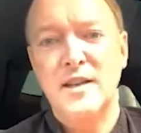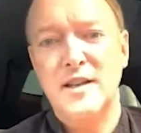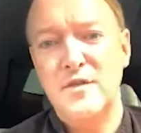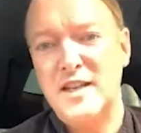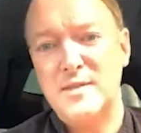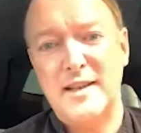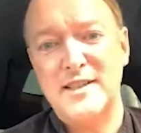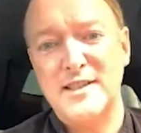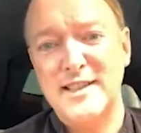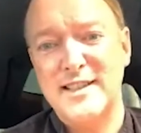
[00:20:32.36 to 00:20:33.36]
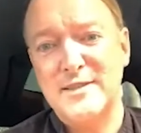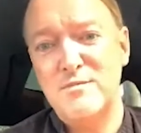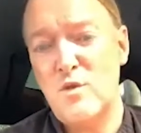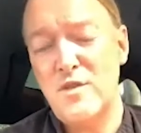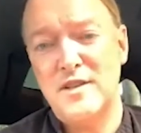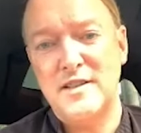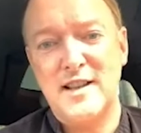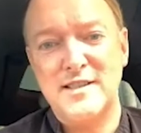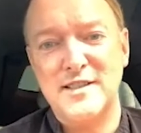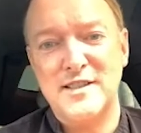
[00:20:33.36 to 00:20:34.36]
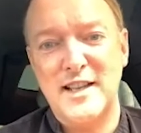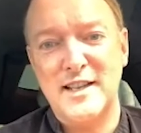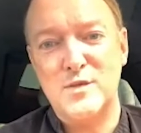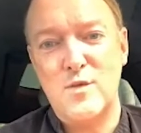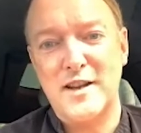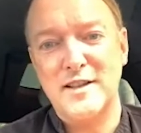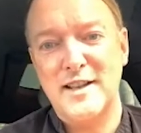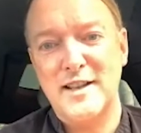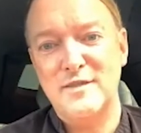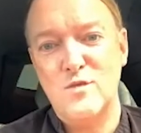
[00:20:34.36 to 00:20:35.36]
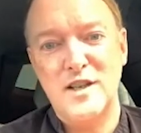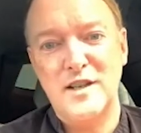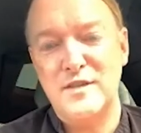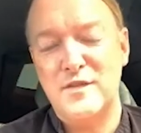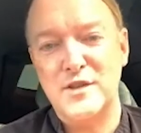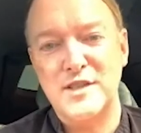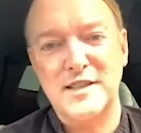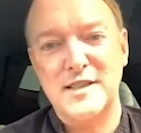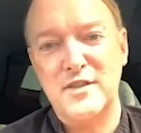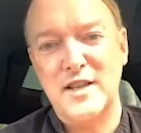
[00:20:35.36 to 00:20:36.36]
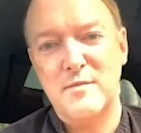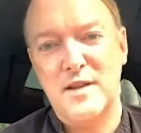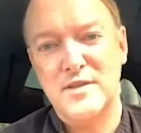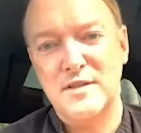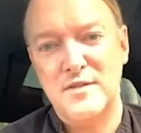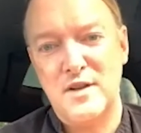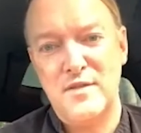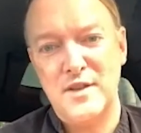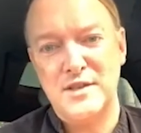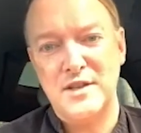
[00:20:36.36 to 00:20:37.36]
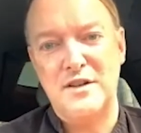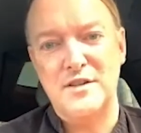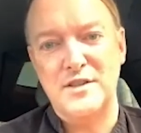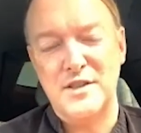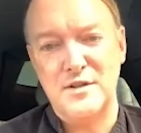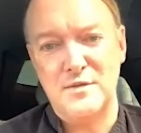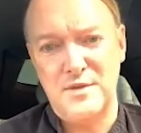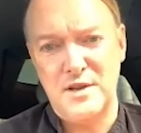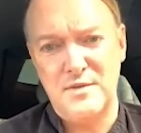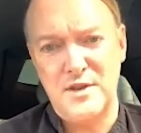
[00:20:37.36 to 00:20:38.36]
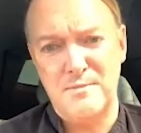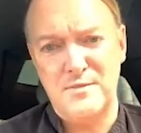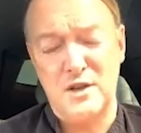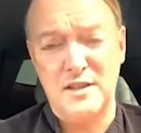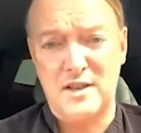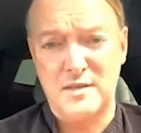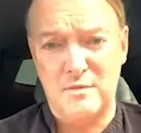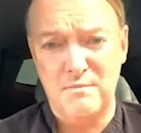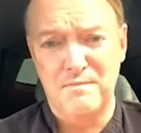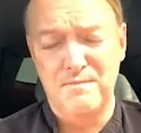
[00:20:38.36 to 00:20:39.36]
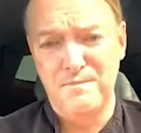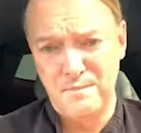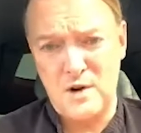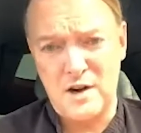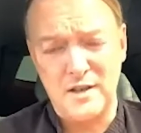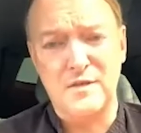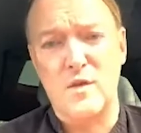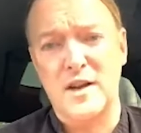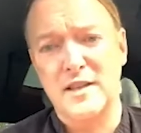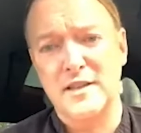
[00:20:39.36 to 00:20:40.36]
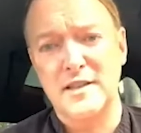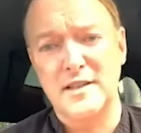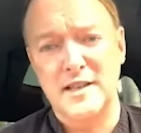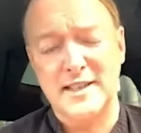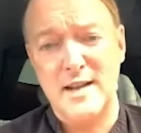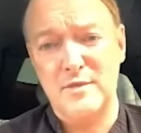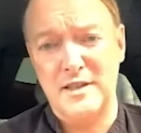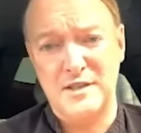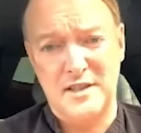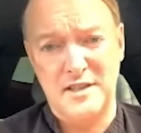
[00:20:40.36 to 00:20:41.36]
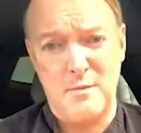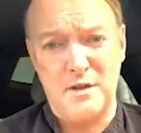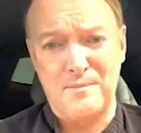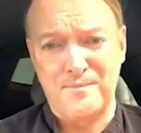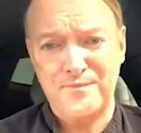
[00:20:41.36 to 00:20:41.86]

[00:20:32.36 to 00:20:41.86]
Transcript: they expect to see more than a dozen states regulate really in the first 6, 7, 8 months of this year. So the total addressable market for regulated internet gambling is going to double